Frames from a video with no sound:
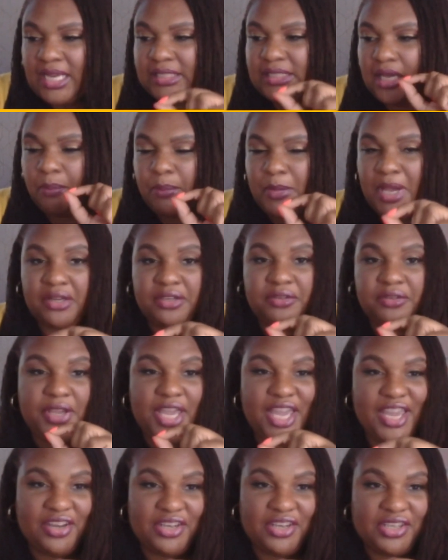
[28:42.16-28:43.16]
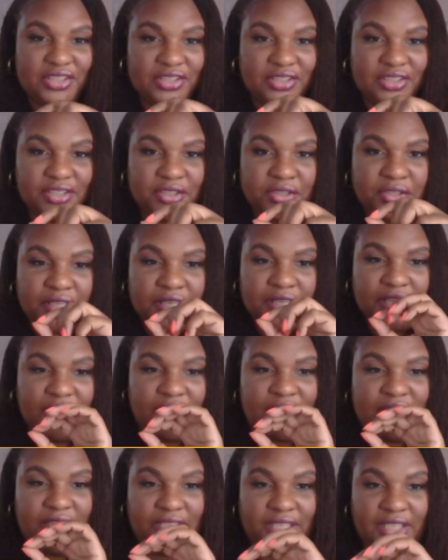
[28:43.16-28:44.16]
amount of hair in
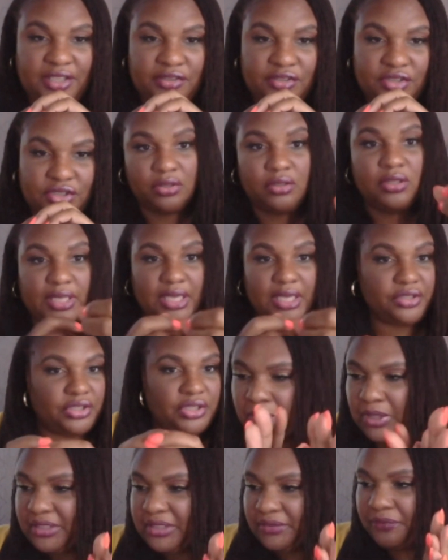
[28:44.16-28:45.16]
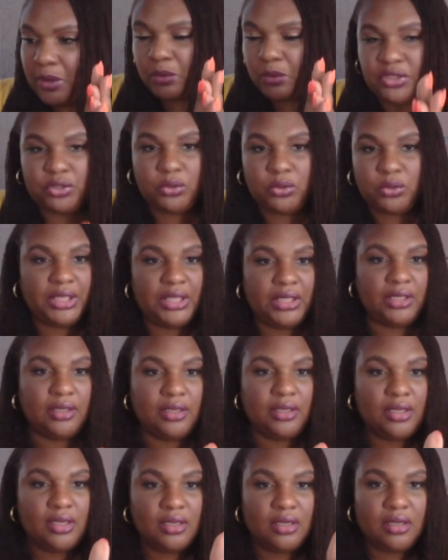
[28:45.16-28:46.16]
each section as if I was doing
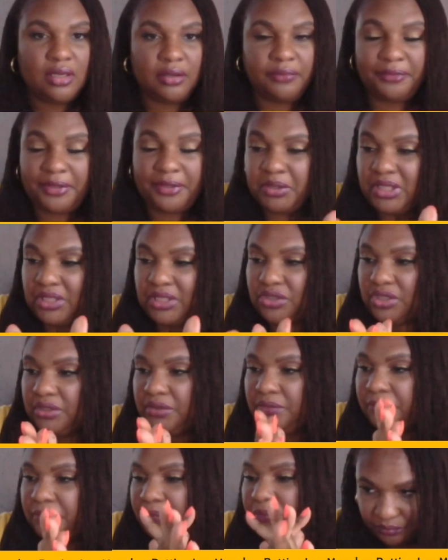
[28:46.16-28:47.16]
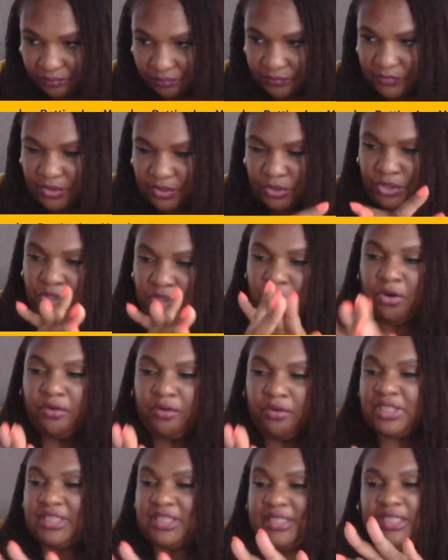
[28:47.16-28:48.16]
a foundation. You can
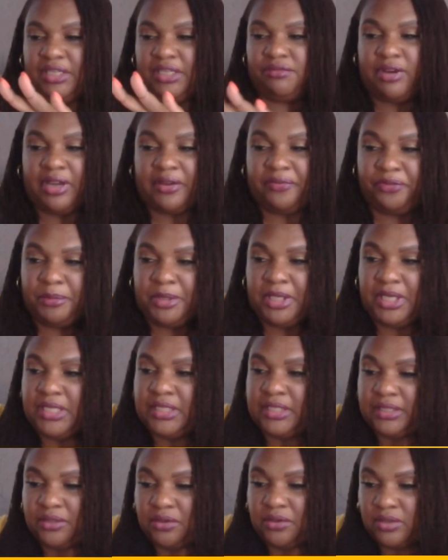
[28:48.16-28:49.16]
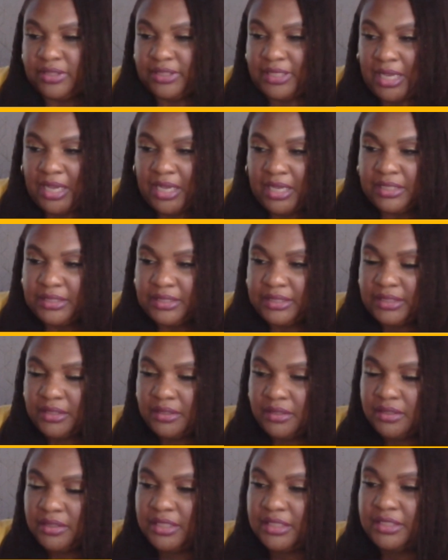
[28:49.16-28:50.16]
already see right from the install size
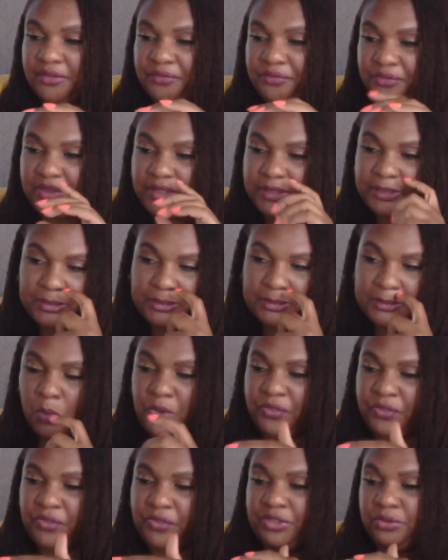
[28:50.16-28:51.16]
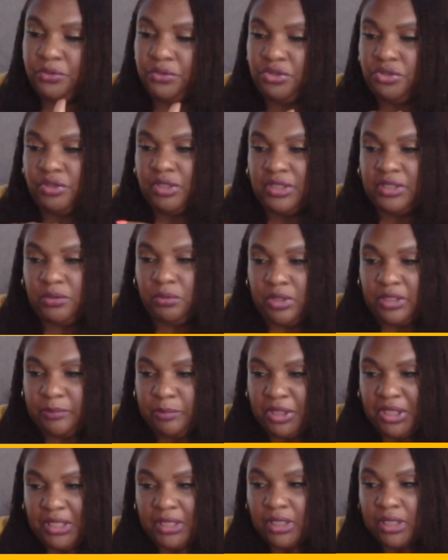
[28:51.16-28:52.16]
the differences, with the 2-strand twist
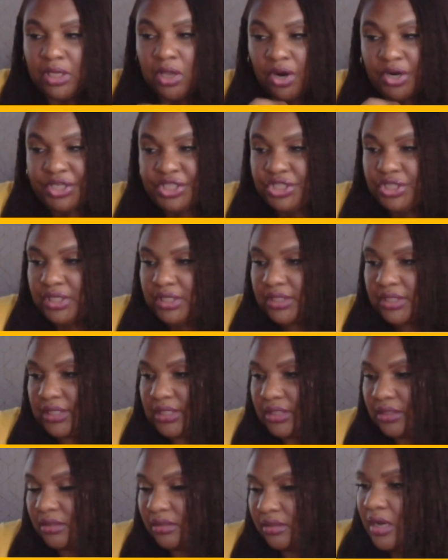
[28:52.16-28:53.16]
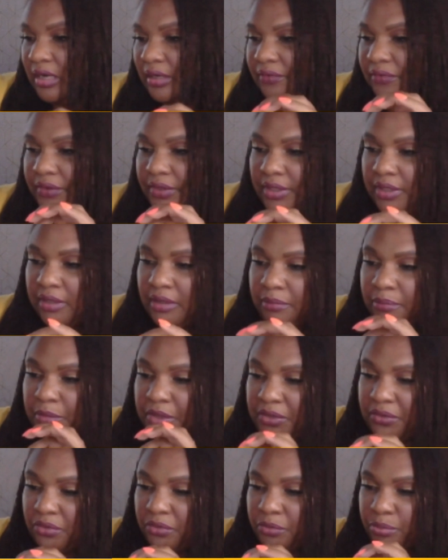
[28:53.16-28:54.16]
being the largest, the
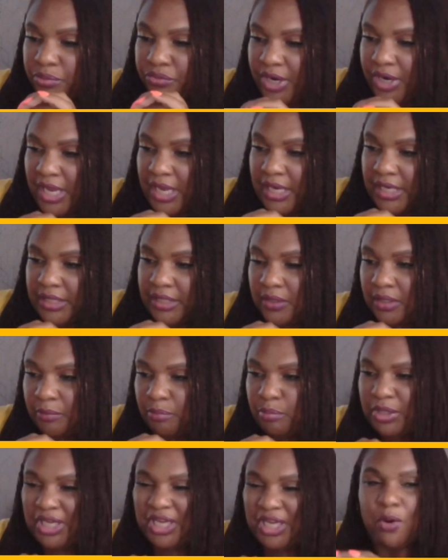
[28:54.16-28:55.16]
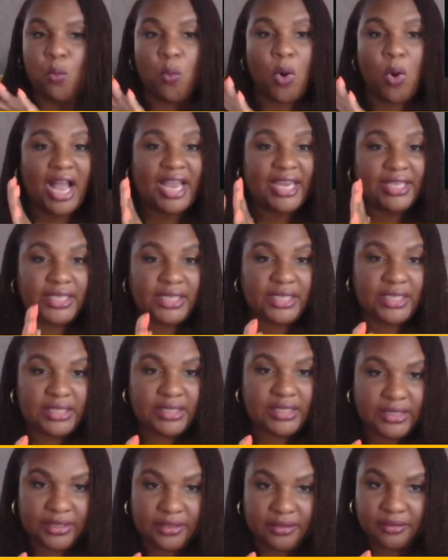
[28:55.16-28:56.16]
middle braid being
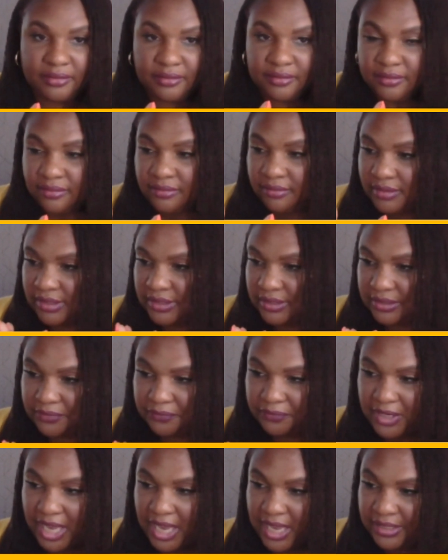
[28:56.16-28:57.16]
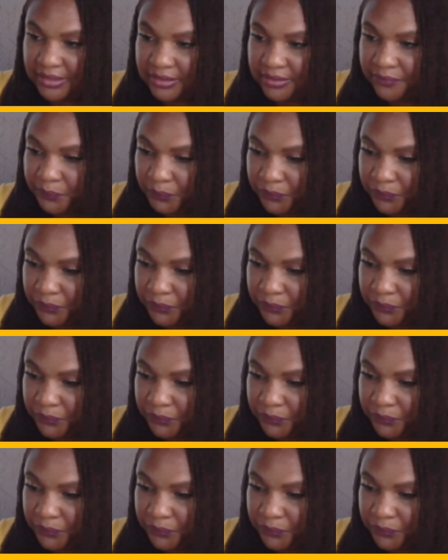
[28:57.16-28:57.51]
widest, it's flattened,